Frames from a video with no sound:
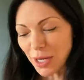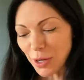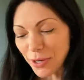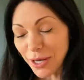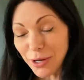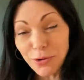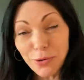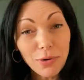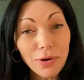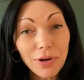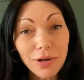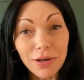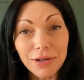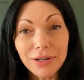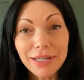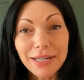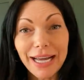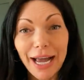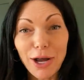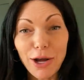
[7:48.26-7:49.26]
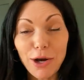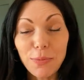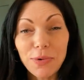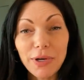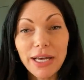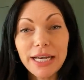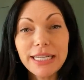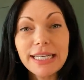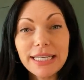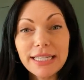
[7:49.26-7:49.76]
Okay, cool. I
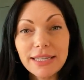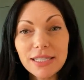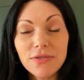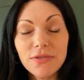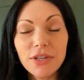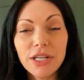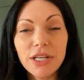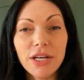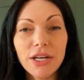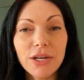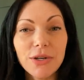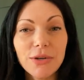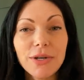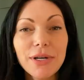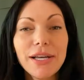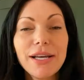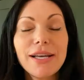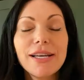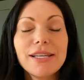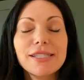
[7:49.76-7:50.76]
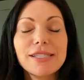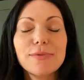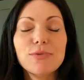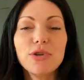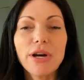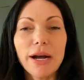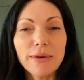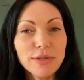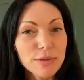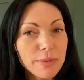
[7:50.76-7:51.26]
hope you guys like this video.
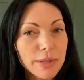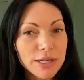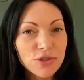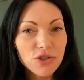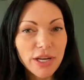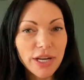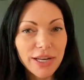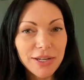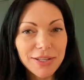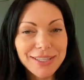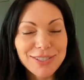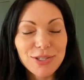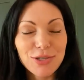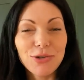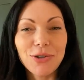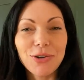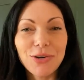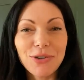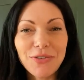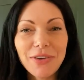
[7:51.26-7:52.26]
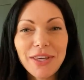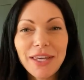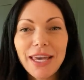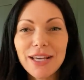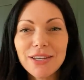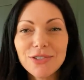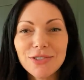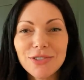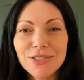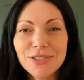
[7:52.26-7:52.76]
Subscribe to my channel and turn on
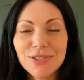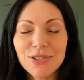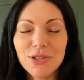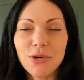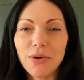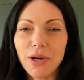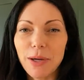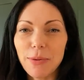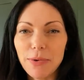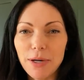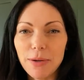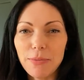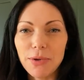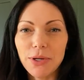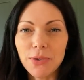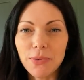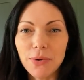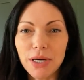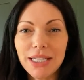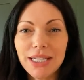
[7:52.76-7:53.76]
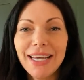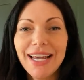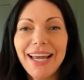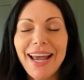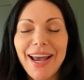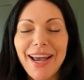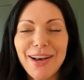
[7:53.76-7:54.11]
notifications so you know when I put up a new one.